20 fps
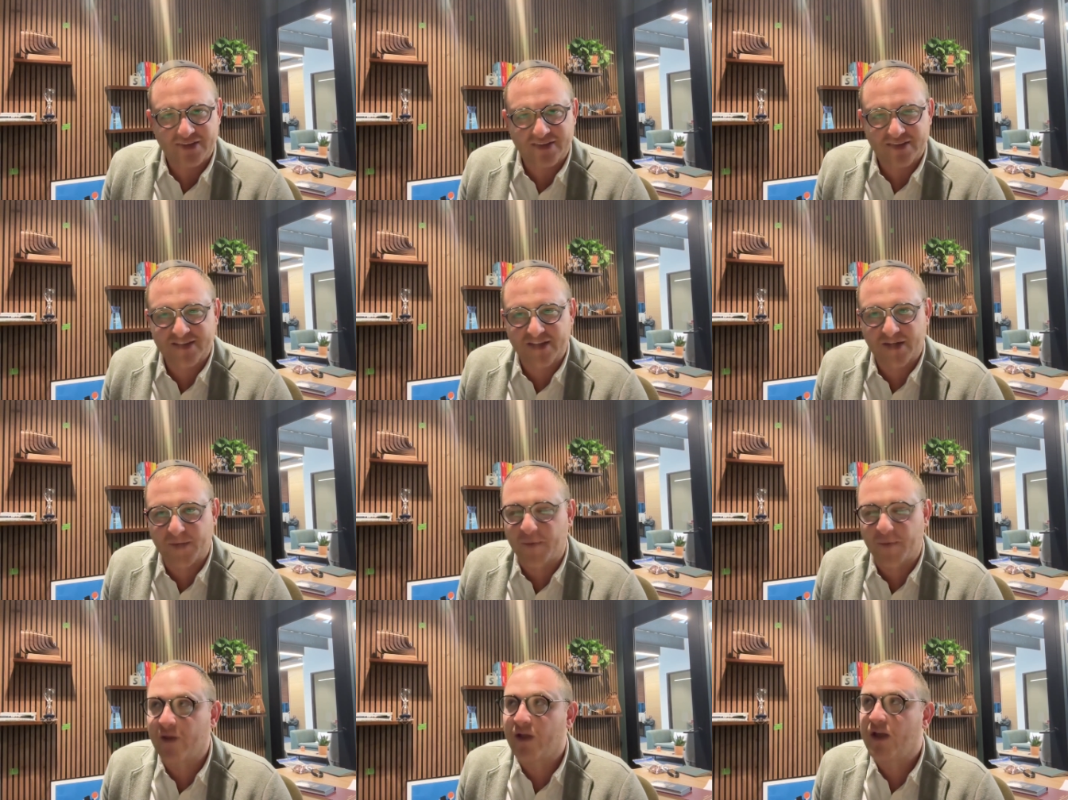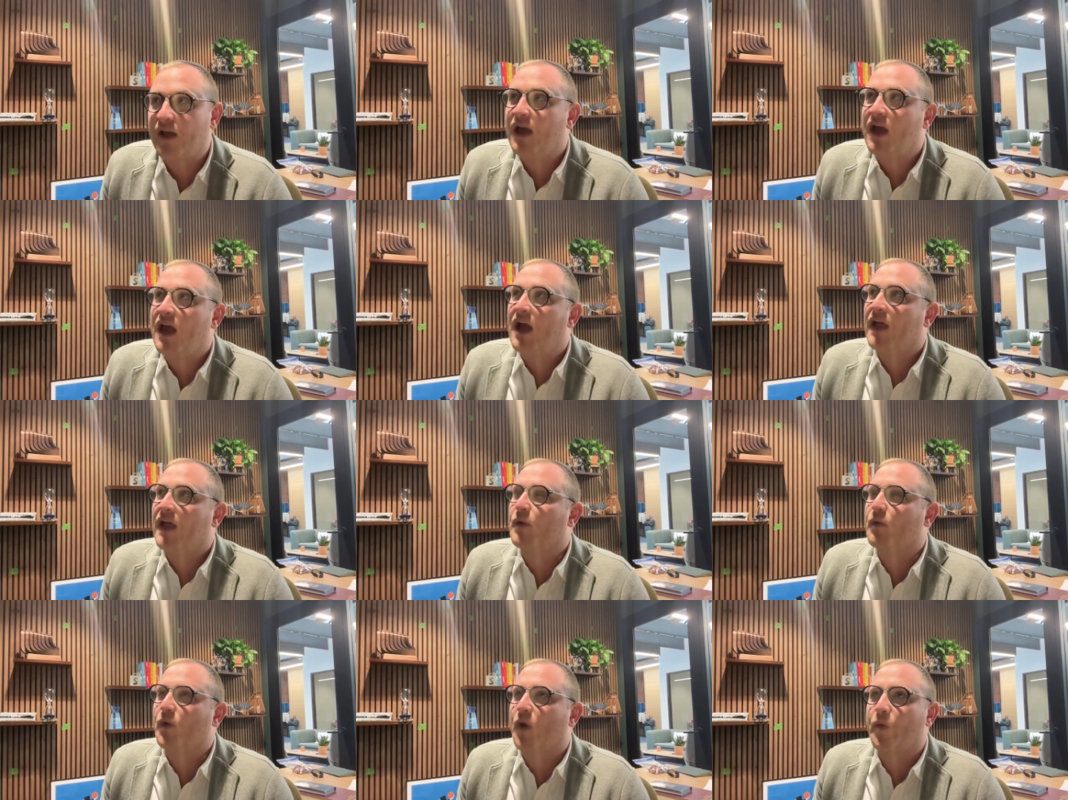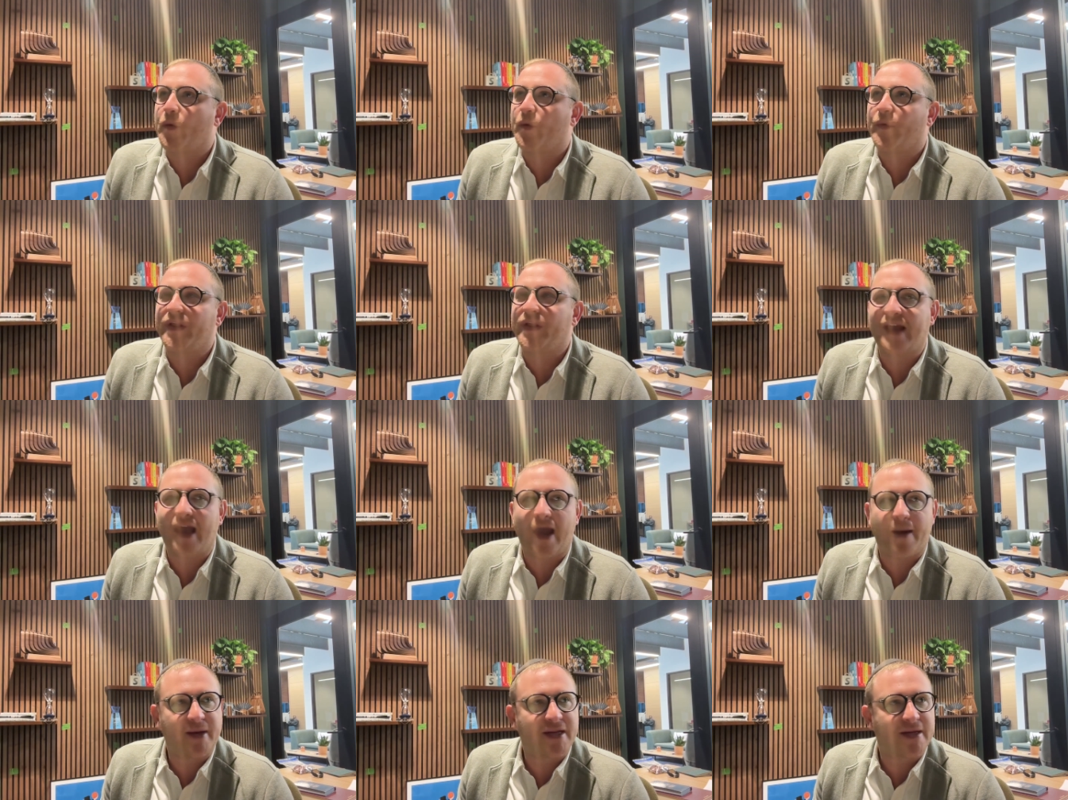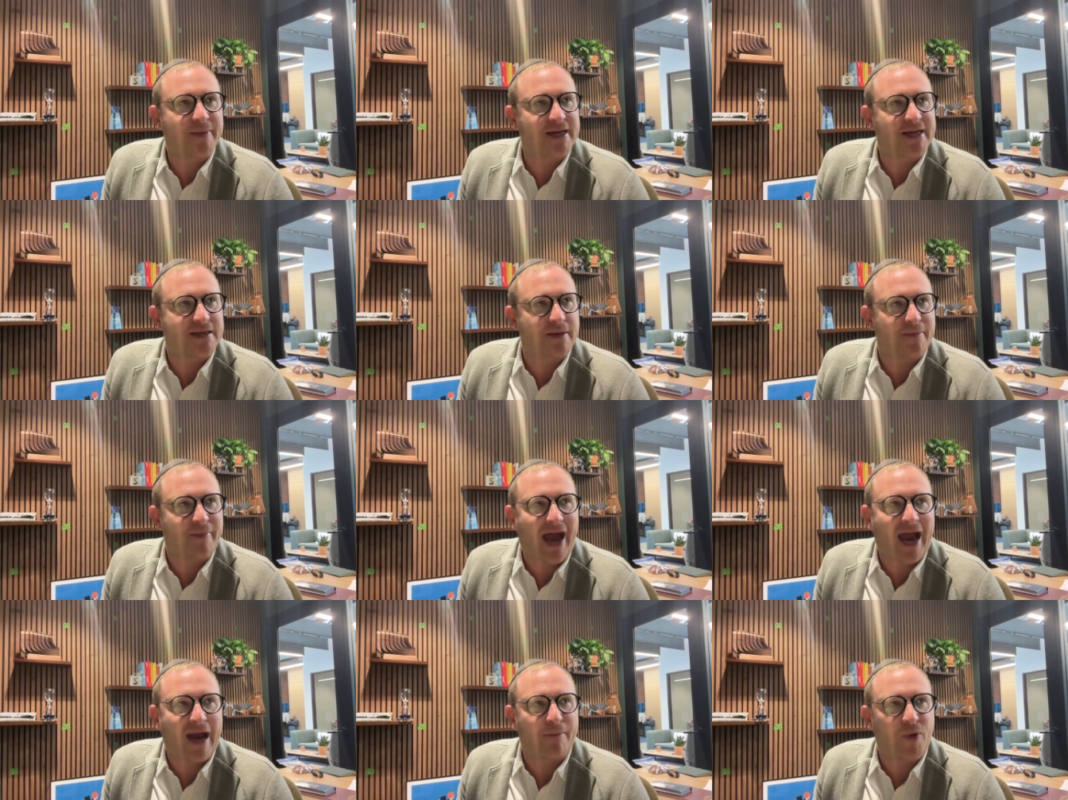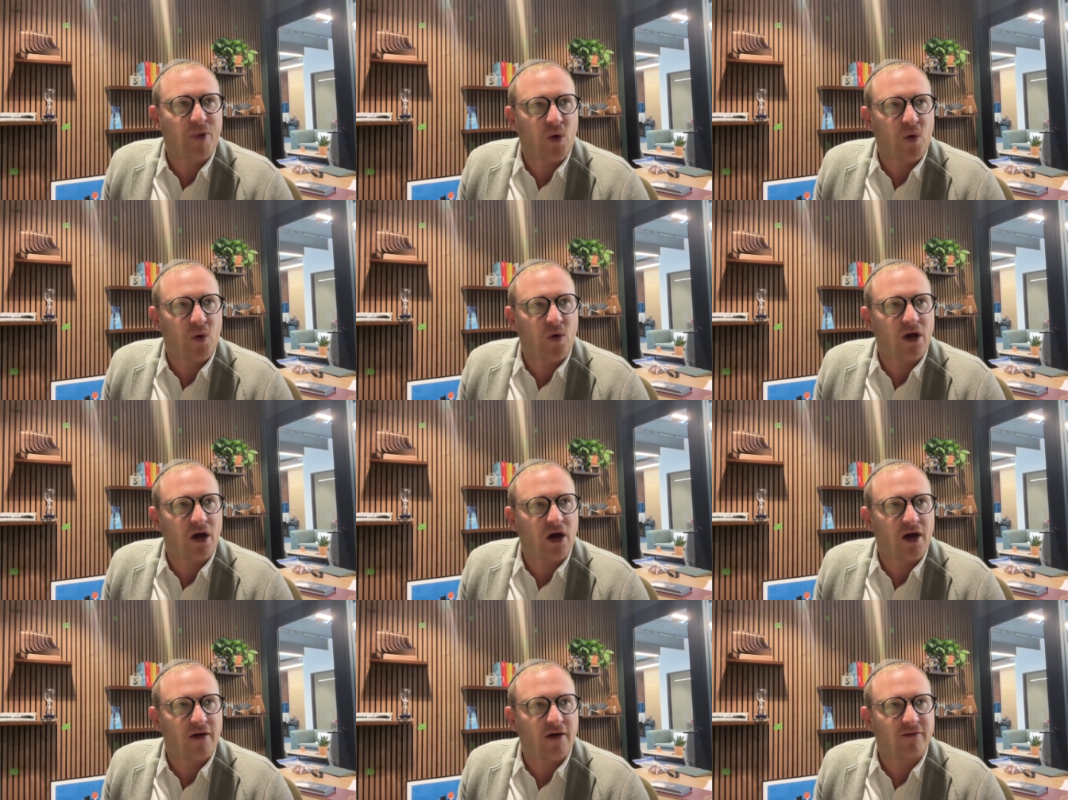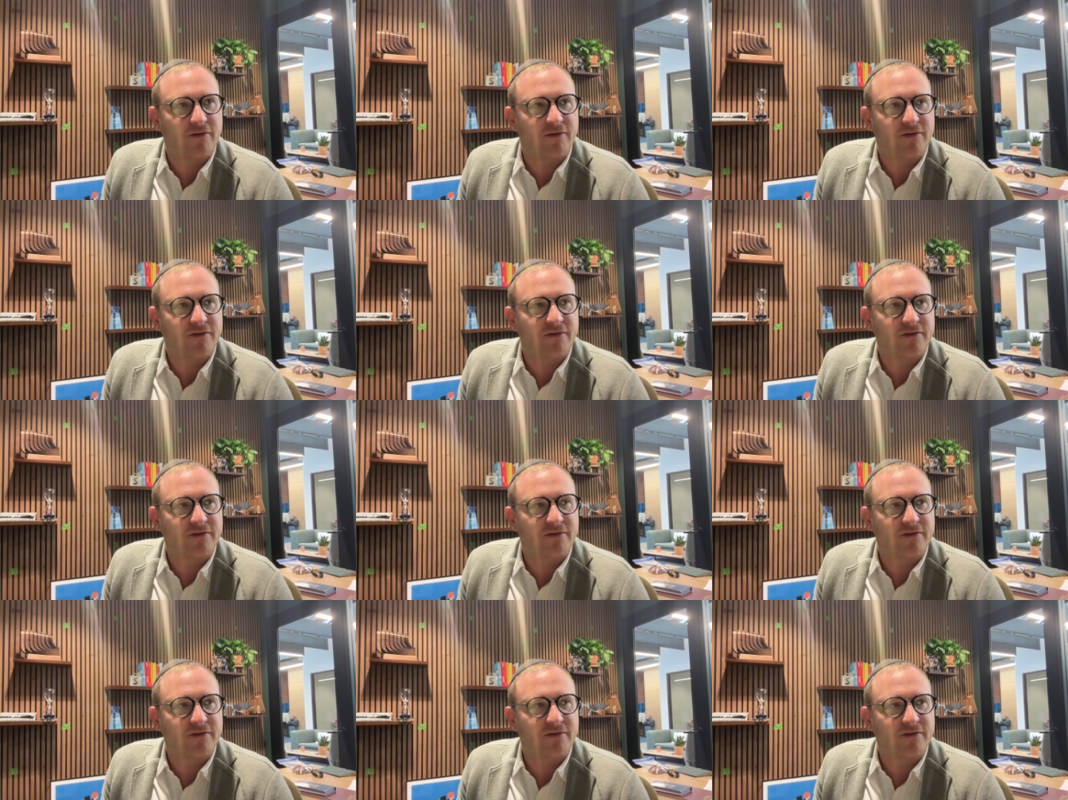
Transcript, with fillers: So eh, what we're really aiming to be is the backbone of